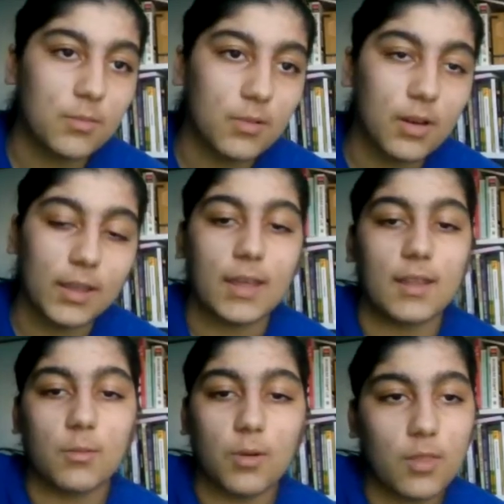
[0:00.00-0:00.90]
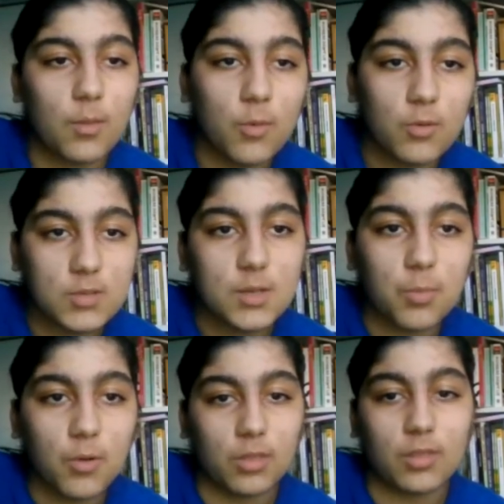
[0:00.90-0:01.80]
again one of the most
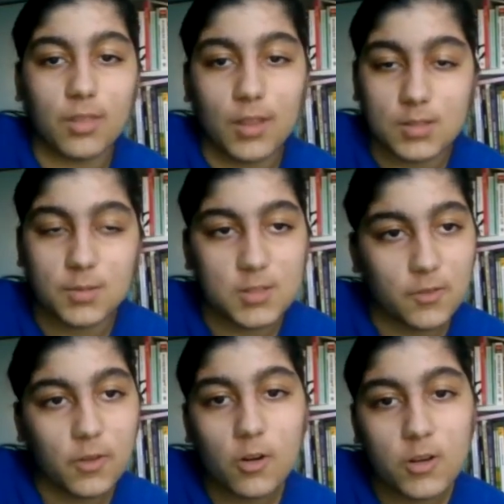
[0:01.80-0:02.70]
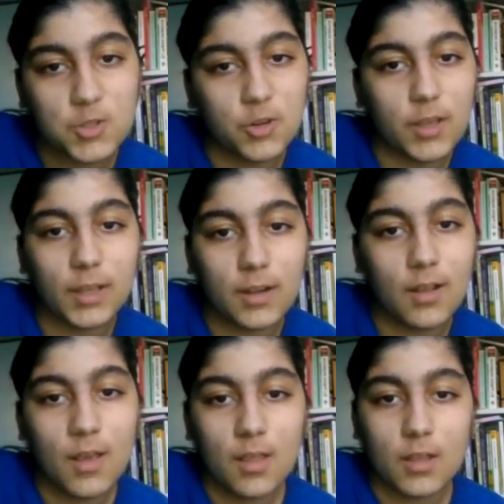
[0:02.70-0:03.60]
important things, because if you're not enjoying it,
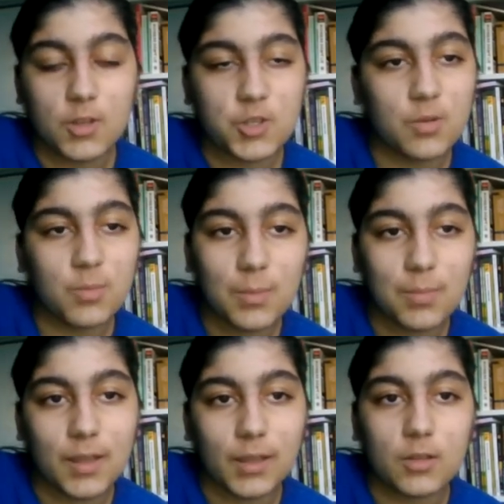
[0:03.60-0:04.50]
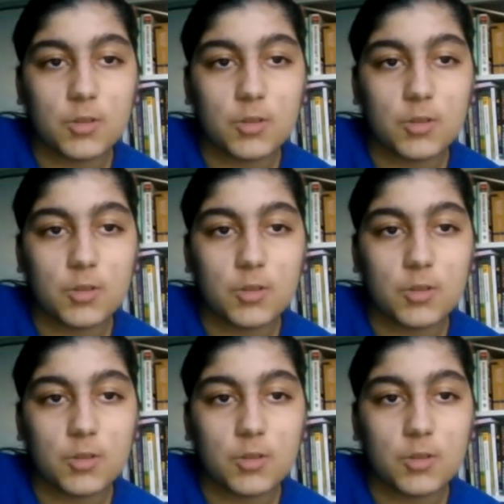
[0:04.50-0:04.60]
then you shouldn't be playing it.